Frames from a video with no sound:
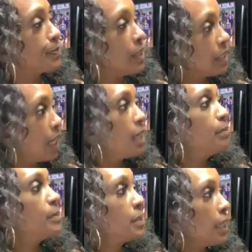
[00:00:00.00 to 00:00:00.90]

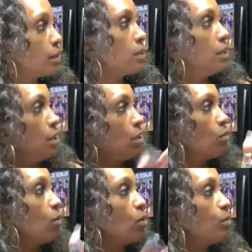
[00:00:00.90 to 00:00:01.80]
limes? Like,
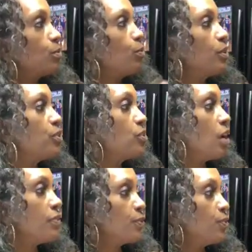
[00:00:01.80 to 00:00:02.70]
roll them to where they're
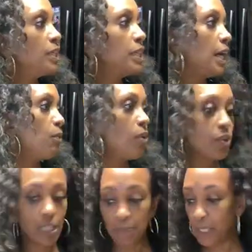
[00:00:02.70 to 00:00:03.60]
soft. If you need hot
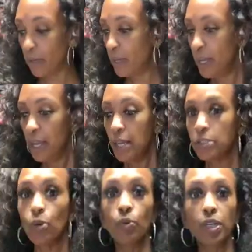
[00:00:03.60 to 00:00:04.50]
water, let me know.
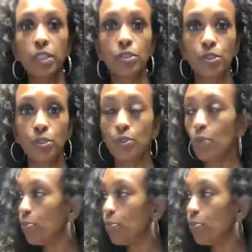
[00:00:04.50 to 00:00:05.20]
So we're going to do the